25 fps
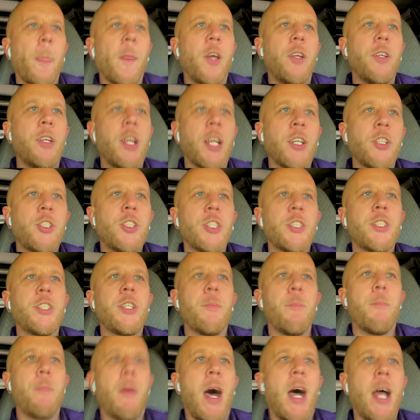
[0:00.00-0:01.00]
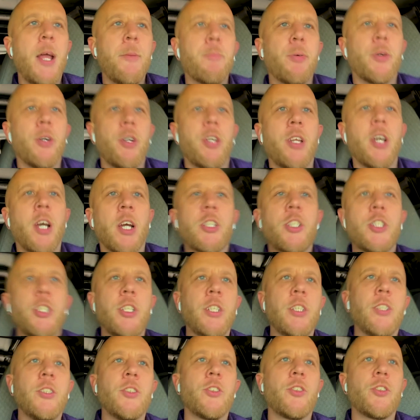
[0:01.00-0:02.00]
not just in my
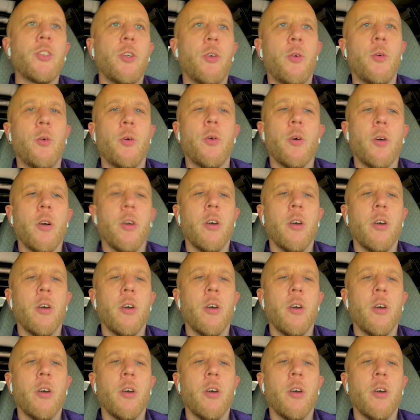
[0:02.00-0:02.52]
productions or